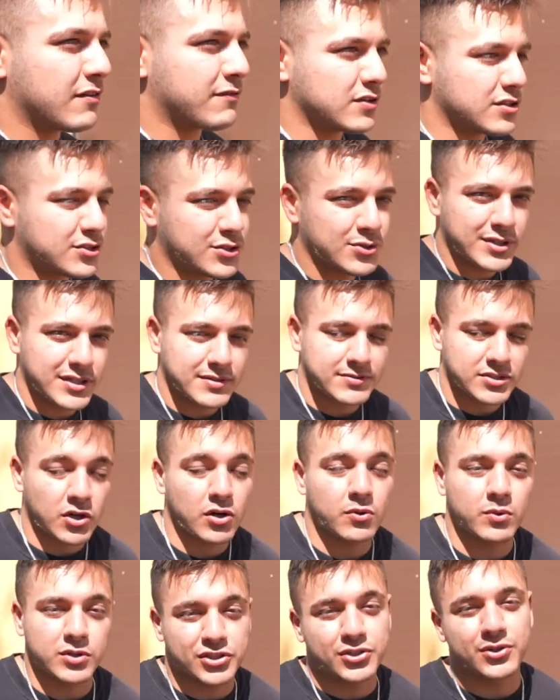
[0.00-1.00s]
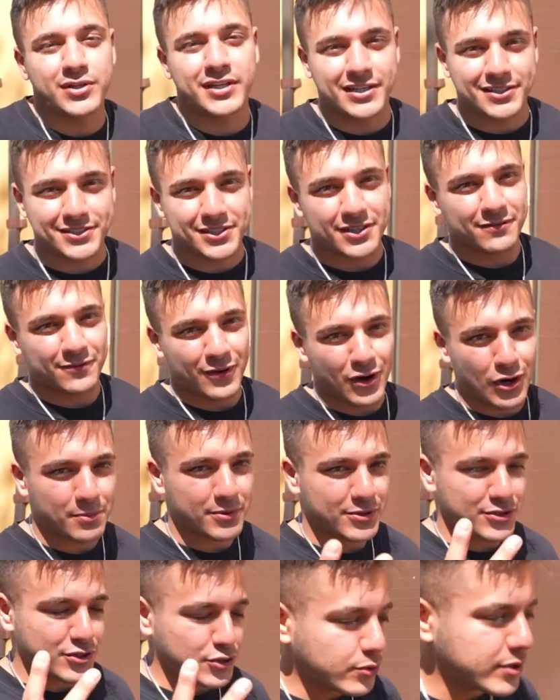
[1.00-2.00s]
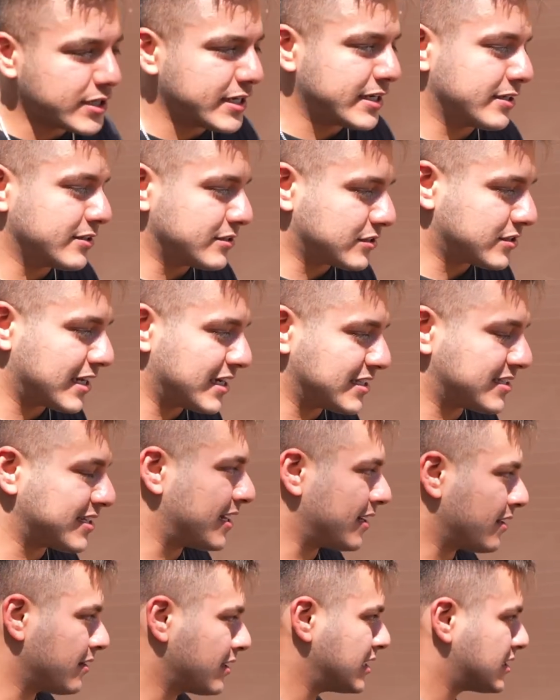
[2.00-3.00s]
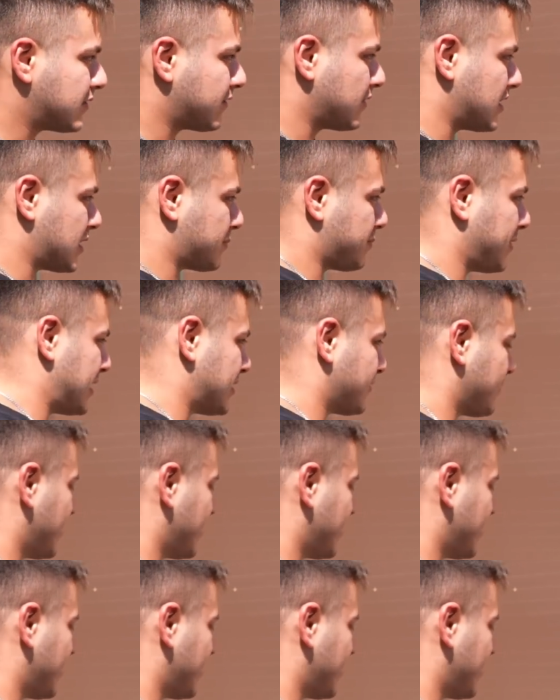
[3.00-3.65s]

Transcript: for the 2 years, so it was 2 years, confirmed. 2 years that I signed a lease for this place